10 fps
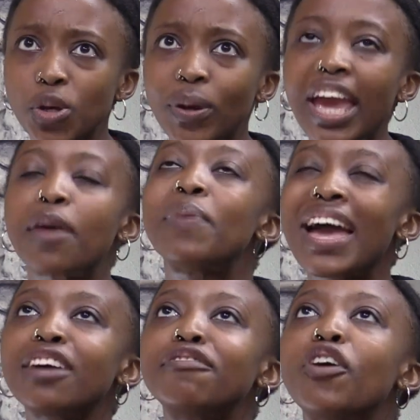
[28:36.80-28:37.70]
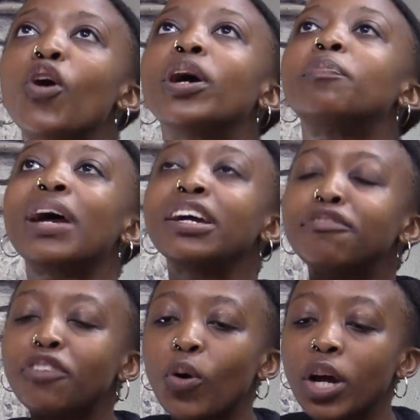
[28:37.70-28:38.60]
okay. Pay it forward
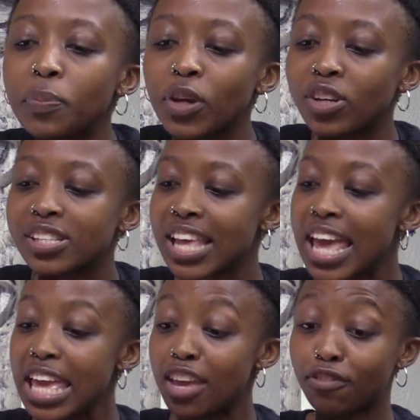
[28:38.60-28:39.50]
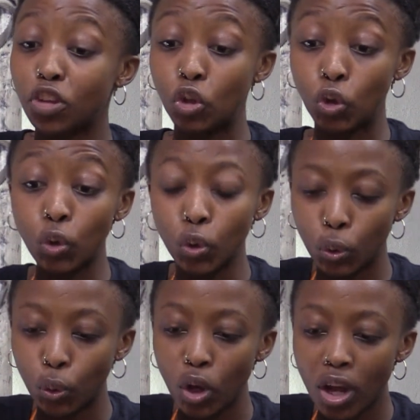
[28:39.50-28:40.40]
because if
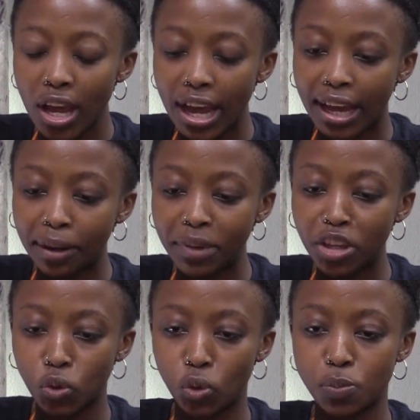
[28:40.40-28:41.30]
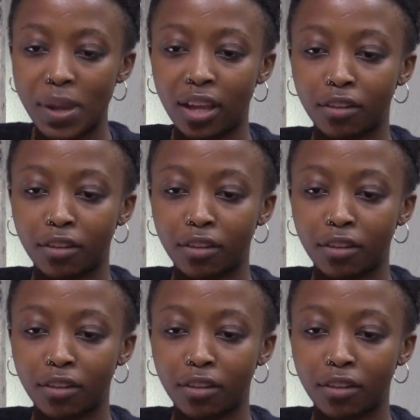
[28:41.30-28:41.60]
you endorse paying it